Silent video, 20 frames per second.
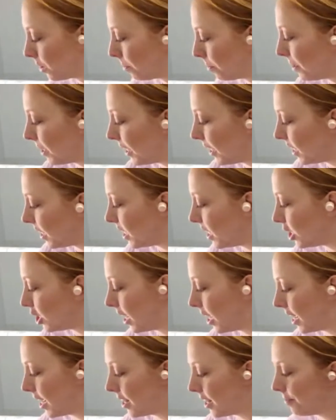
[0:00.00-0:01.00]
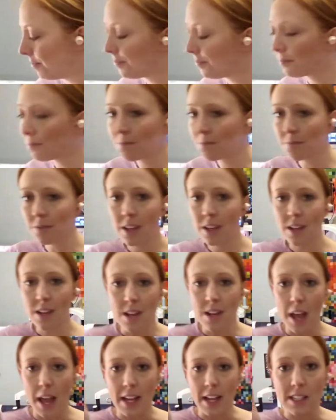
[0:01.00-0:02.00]
little piggy keychain,
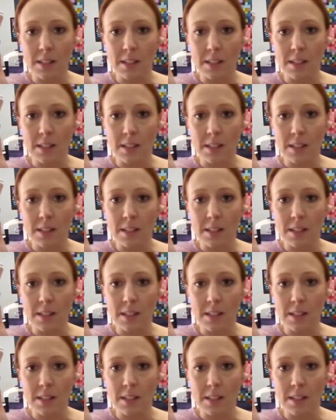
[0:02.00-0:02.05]
a